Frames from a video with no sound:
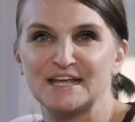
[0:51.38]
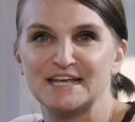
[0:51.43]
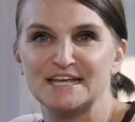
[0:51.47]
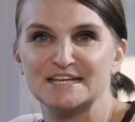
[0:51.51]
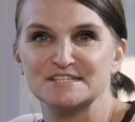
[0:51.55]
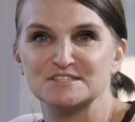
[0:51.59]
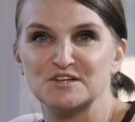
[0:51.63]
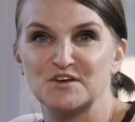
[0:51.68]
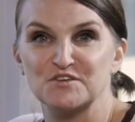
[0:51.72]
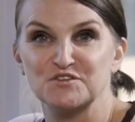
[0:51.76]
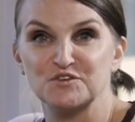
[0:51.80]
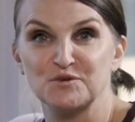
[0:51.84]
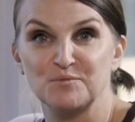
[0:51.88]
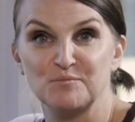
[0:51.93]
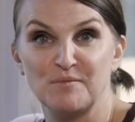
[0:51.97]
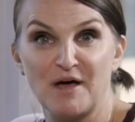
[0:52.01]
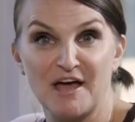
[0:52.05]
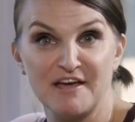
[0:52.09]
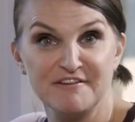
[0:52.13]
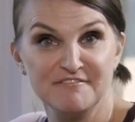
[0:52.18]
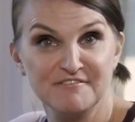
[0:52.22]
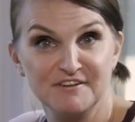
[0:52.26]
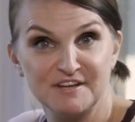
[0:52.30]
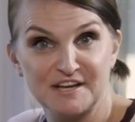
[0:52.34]
He's also
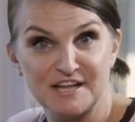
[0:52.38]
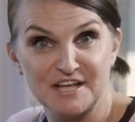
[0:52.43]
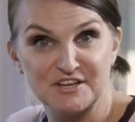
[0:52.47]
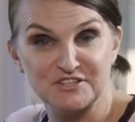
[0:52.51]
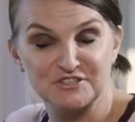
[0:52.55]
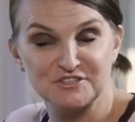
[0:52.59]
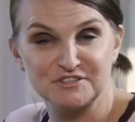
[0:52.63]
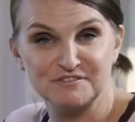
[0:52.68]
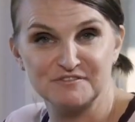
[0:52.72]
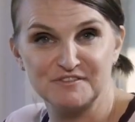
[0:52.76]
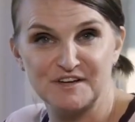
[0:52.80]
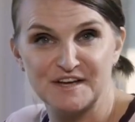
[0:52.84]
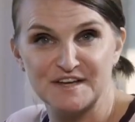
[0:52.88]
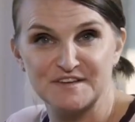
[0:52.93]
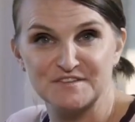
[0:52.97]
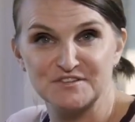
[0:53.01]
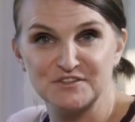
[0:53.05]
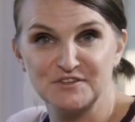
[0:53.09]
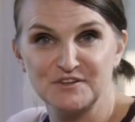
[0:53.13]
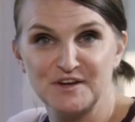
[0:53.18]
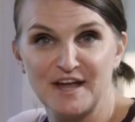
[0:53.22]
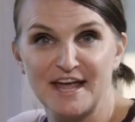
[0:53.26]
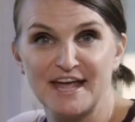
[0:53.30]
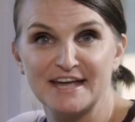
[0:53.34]
my financial
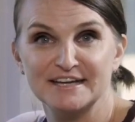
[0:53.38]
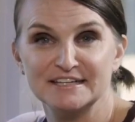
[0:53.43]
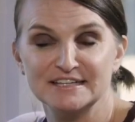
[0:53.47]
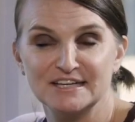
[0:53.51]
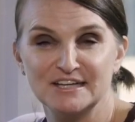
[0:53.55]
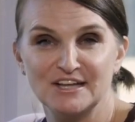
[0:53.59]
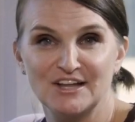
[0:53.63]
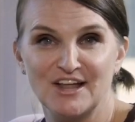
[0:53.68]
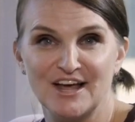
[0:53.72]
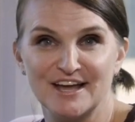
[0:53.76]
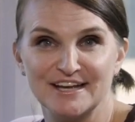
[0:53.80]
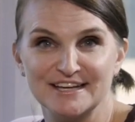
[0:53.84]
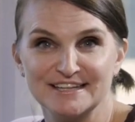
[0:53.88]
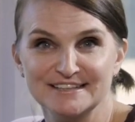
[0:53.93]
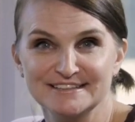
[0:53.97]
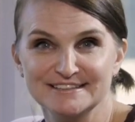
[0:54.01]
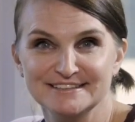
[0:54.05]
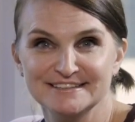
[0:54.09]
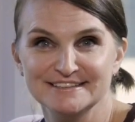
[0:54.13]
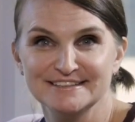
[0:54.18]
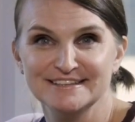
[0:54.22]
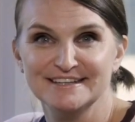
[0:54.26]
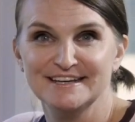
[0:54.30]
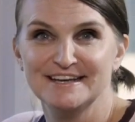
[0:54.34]
advisor and a client,
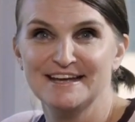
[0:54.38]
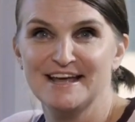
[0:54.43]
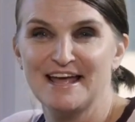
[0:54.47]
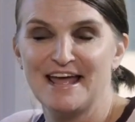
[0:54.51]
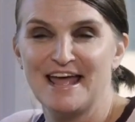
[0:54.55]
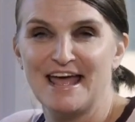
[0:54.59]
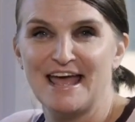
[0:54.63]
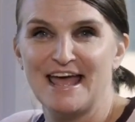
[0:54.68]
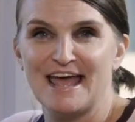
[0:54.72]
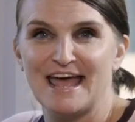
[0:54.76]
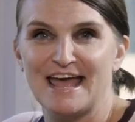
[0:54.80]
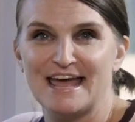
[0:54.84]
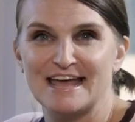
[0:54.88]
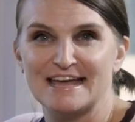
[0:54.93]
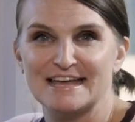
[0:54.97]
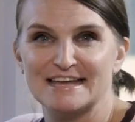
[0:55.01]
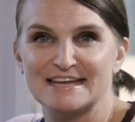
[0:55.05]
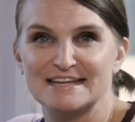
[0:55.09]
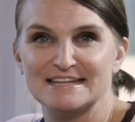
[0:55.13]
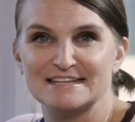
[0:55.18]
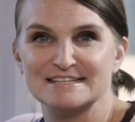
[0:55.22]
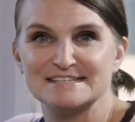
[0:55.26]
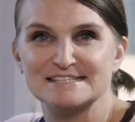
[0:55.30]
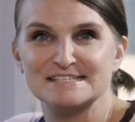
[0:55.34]

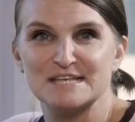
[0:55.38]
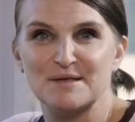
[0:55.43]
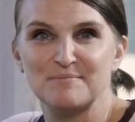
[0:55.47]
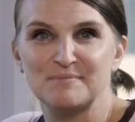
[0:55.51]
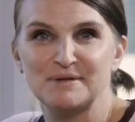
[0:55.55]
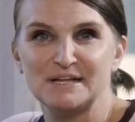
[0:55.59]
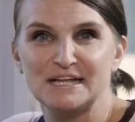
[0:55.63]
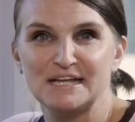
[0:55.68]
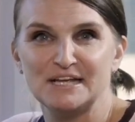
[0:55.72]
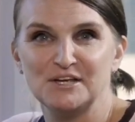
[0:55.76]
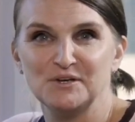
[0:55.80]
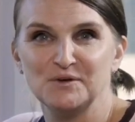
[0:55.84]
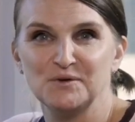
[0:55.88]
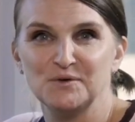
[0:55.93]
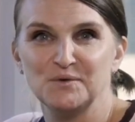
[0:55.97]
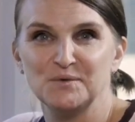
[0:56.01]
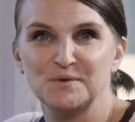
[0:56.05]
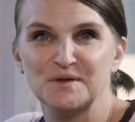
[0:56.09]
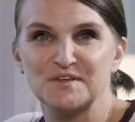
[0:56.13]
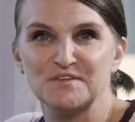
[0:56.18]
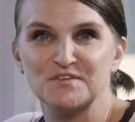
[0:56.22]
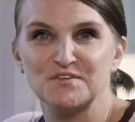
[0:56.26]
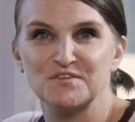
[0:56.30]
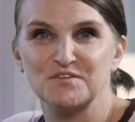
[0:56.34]
and somebody who
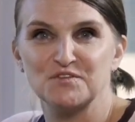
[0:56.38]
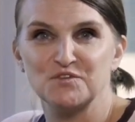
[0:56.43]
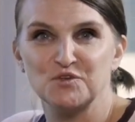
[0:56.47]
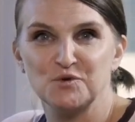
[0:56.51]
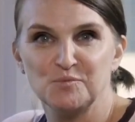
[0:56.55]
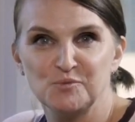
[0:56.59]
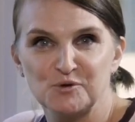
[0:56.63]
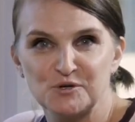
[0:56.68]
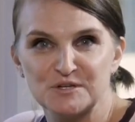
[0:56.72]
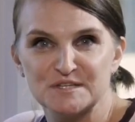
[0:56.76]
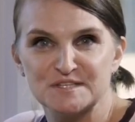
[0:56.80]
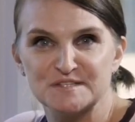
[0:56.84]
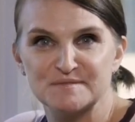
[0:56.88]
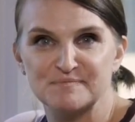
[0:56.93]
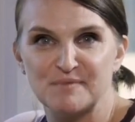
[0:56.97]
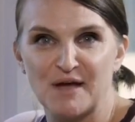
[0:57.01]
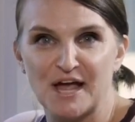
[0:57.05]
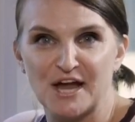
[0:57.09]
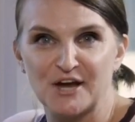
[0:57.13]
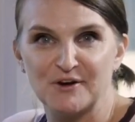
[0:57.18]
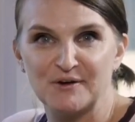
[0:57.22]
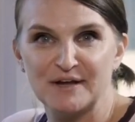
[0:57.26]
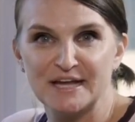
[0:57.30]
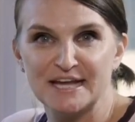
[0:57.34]
is super
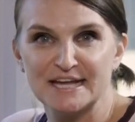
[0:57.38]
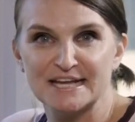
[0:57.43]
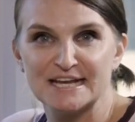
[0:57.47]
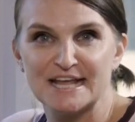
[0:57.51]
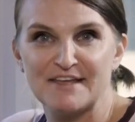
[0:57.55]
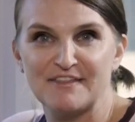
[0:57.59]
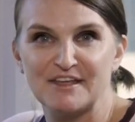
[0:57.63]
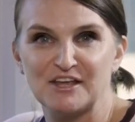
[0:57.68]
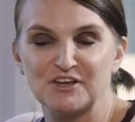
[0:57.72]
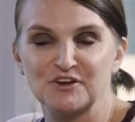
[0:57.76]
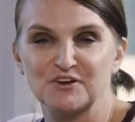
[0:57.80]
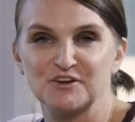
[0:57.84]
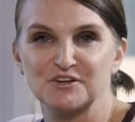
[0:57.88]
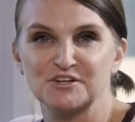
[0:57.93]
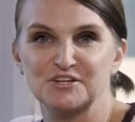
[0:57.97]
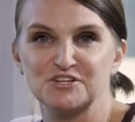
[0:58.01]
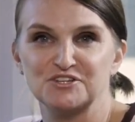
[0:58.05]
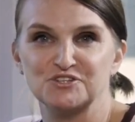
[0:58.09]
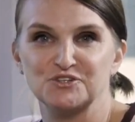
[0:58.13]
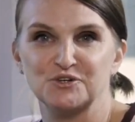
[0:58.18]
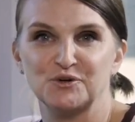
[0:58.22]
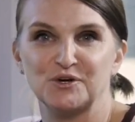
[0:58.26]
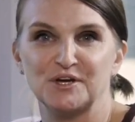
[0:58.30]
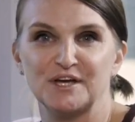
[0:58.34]
inspiring, and I think you're going to
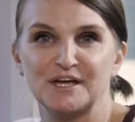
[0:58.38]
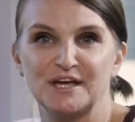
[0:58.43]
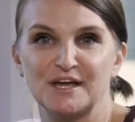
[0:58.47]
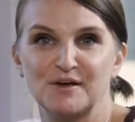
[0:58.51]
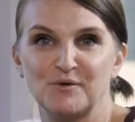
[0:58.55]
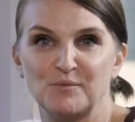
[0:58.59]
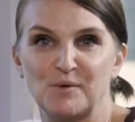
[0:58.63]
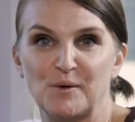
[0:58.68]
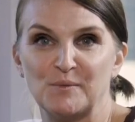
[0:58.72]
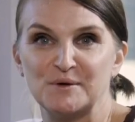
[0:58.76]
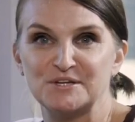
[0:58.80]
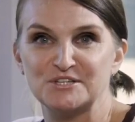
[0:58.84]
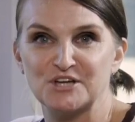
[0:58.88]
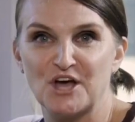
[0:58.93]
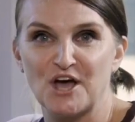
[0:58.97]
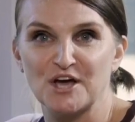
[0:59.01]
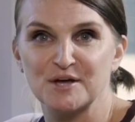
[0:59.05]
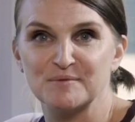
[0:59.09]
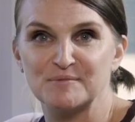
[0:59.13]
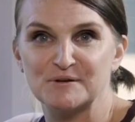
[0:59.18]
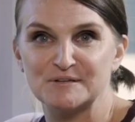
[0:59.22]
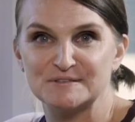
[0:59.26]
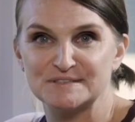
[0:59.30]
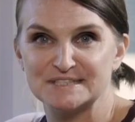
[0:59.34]
enjoy what we talk
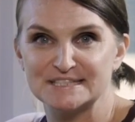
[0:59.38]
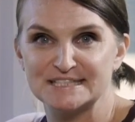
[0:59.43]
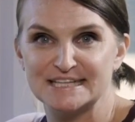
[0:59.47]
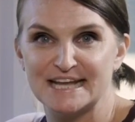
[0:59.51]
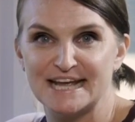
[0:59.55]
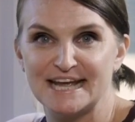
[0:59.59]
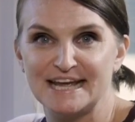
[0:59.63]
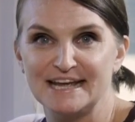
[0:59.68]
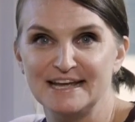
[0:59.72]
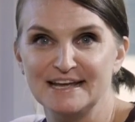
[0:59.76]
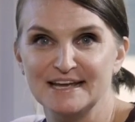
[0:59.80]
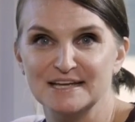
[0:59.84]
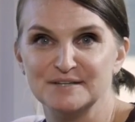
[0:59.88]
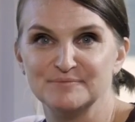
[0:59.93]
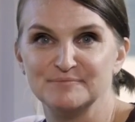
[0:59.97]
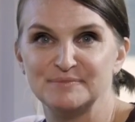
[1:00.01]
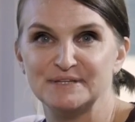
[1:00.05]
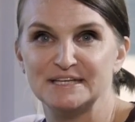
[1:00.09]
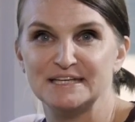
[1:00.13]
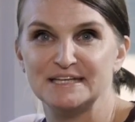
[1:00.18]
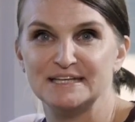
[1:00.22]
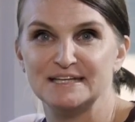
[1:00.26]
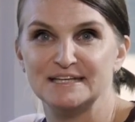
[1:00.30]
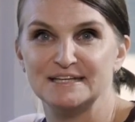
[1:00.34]
about today and
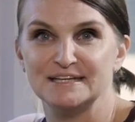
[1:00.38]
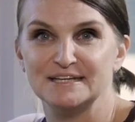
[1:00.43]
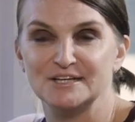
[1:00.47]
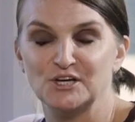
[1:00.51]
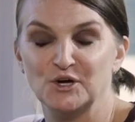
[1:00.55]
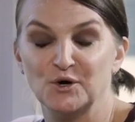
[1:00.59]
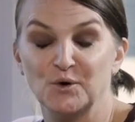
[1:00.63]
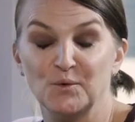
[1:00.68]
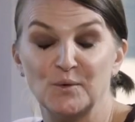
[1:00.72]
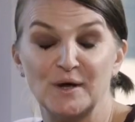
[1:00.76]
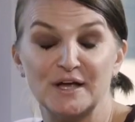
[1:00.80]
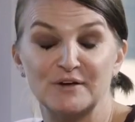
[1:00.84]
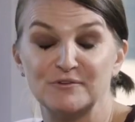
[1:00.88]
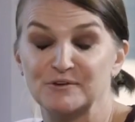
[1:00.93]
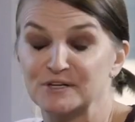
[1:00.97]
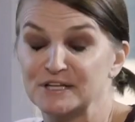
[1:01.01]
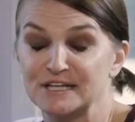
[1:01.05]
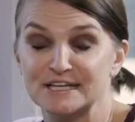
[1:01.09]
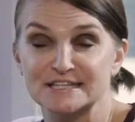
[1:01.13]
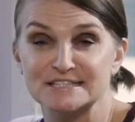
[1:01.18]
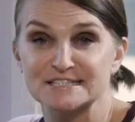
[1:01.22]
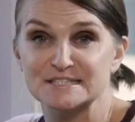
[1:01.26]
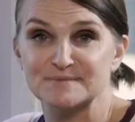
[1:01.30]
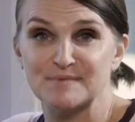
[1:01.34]
go away
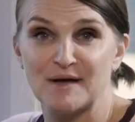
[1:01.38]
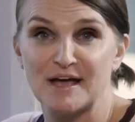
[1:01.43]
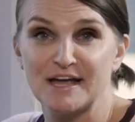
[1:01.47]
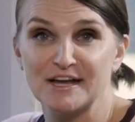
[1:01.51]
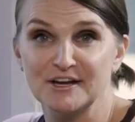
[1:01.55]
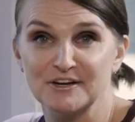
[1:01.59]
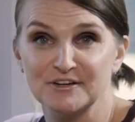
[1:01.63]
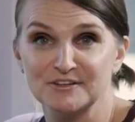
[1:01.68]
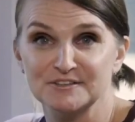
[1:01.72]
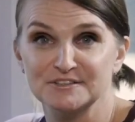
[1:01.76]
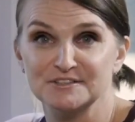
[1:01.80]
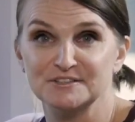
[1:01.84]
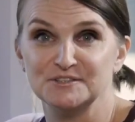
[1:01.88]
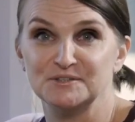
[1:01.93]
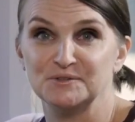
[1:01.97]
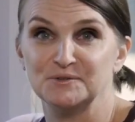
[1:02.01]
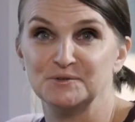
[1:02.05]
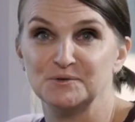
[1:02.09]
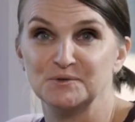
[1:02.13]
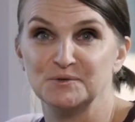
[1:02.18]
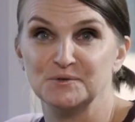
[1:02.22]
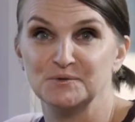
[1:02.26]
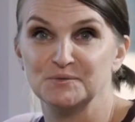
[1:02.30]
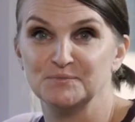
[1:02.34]
really inspired
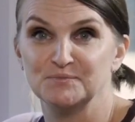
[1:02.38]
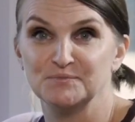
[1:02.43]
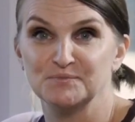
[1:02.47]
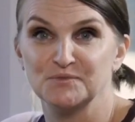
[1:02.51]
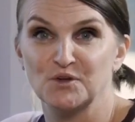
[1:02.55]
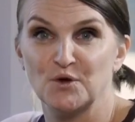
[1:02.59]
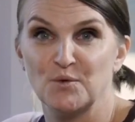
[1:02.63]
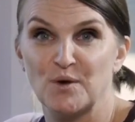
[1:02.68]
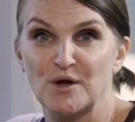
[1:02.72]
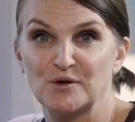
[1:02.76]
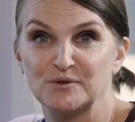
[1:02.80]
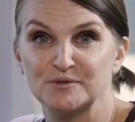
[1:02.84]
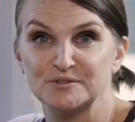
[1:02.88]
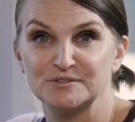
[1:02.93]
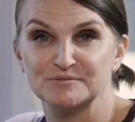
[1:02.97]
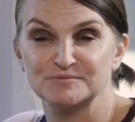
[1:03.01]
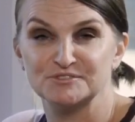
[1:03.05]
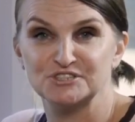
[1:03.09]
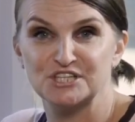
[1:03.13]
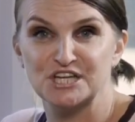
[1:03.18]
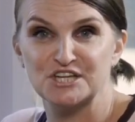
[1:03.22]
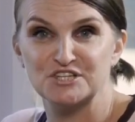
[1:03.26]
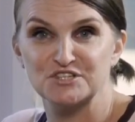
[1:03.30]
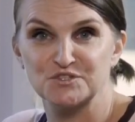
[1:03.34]
to go out and
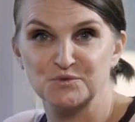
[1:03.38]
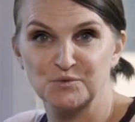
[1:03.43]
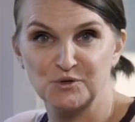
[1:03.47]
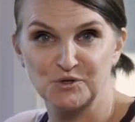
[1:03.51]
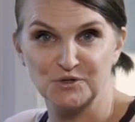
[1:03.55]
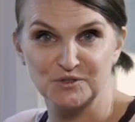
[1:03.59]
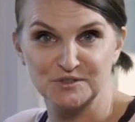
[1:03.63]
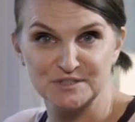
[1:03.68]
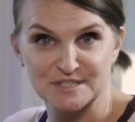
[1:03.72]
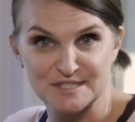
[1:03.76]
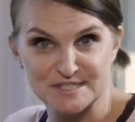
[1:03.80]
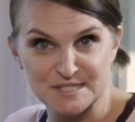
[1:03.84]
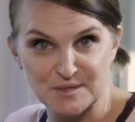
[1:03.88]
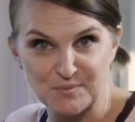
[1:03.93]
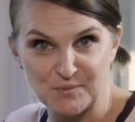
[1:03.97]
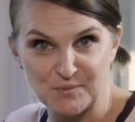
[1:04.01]
change the world in some